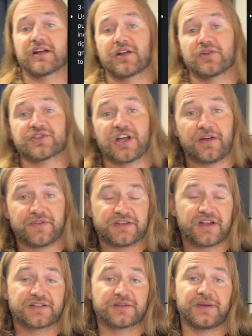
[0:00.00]
Coach Javi
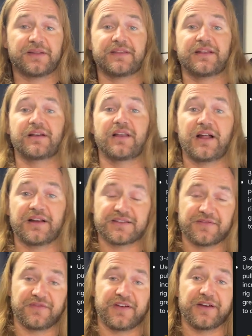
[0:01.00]
talks about that a lot. It's
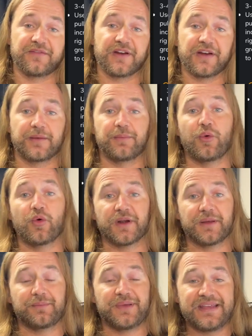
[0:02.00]
a very, very
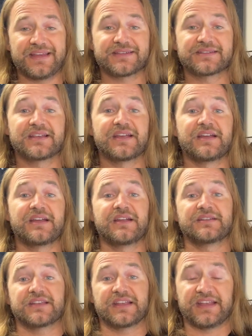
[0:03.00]
important piece to